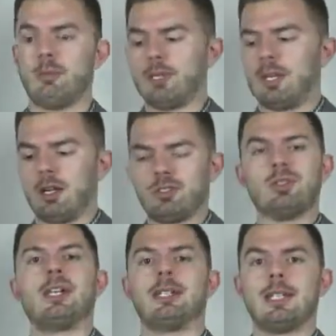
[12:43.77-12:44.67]
but then
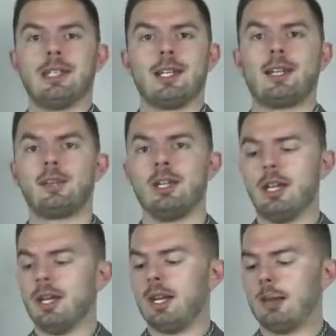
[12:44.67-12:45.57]
also again the leather,
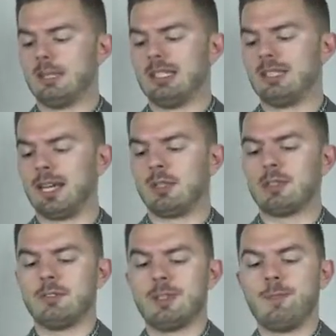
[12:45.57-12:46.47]
the designer
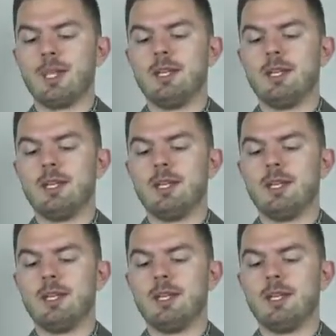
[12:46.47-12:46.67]
of it.